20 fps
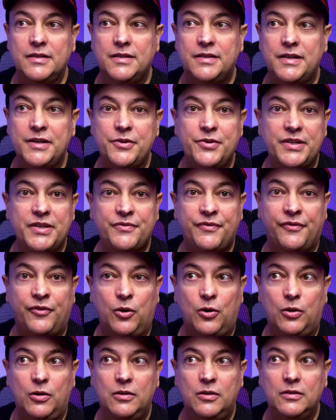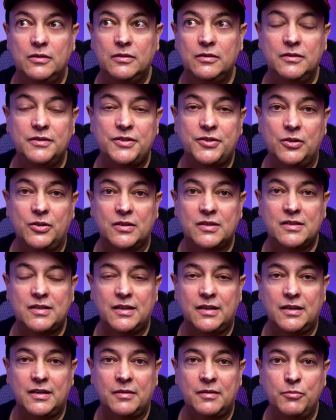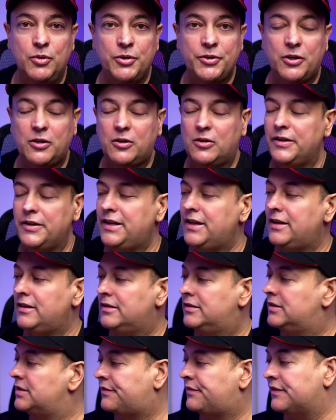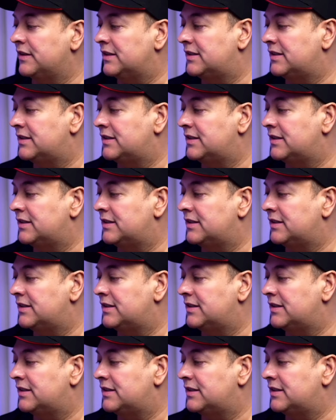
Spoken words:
series 4, it's got Murdoch on here. It's